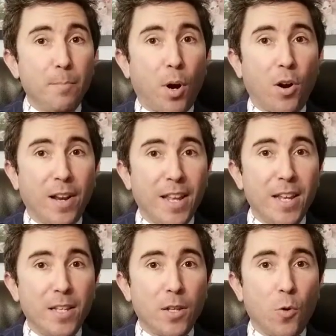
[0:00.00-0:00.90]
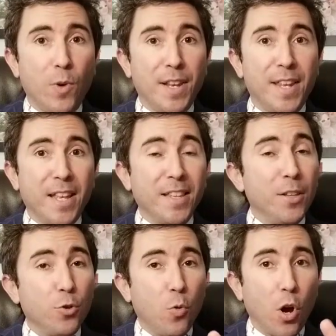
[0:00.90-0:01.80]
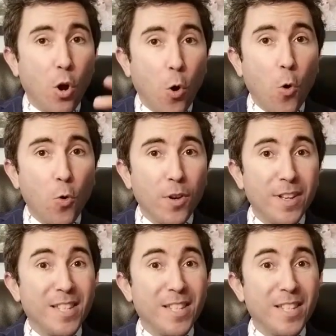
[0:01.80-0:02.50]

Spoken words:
parlays will get into a hole